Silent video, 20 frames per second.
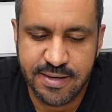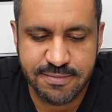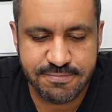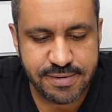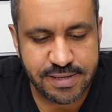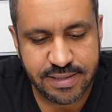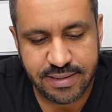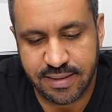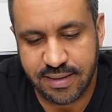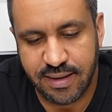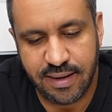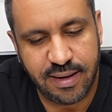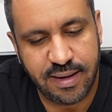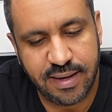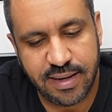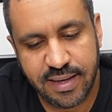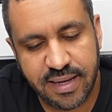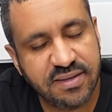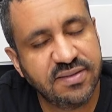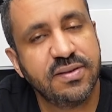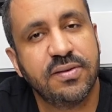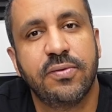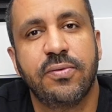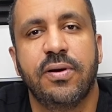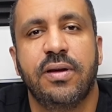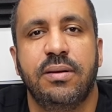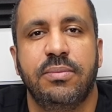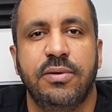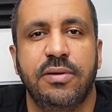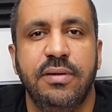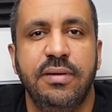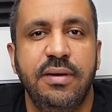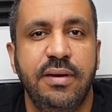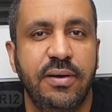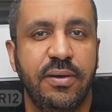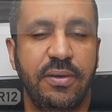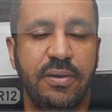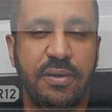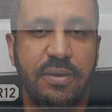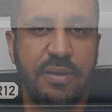But it's incredible.
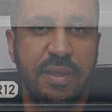You're